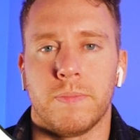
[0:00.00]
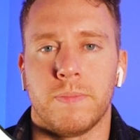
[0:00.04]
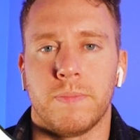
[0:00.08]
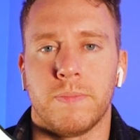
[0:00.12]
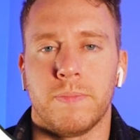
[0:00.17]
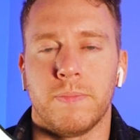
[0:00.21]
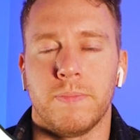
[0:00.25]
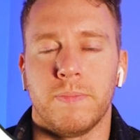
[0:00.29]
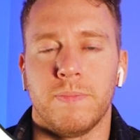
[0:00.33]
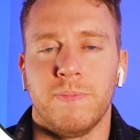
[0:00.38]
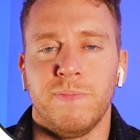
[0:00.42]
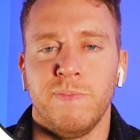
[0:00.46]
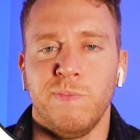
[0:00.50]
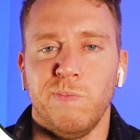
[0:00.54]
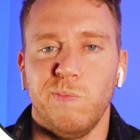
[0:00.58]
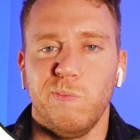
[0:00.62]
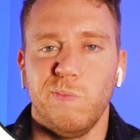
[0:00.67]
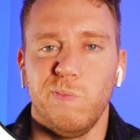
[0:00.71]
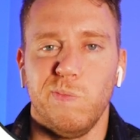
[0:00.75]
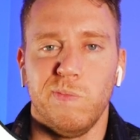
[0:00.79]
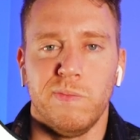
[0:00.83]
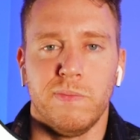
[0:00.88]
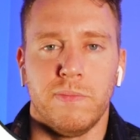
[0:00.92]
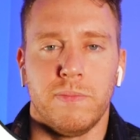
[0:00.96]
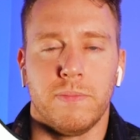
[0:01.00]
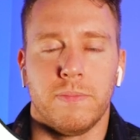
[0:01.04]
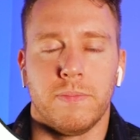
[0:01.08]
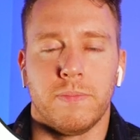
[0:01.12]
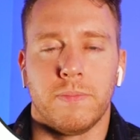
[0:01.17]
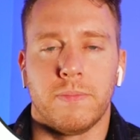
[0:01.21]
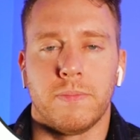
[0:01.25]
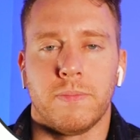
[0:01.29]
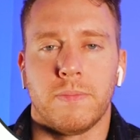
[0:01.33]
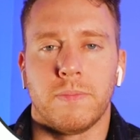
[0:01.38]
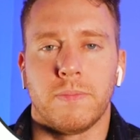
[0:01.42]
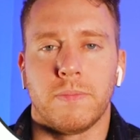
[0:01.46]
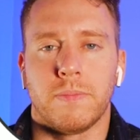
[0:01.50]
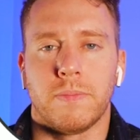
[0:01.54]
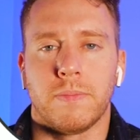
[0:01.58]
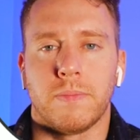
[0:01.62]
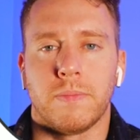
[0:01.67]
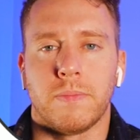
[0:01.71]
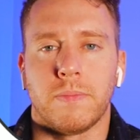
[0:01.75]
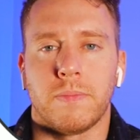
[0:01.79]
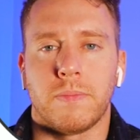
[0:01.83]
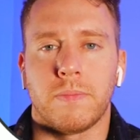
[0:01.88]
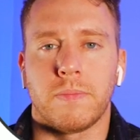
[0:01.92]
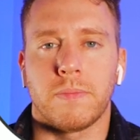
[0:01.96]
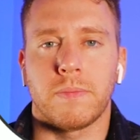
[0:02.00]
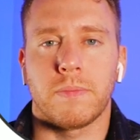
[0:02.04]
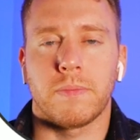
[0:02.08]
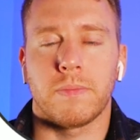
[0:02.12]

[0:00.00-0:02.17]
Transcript: Nothing is said.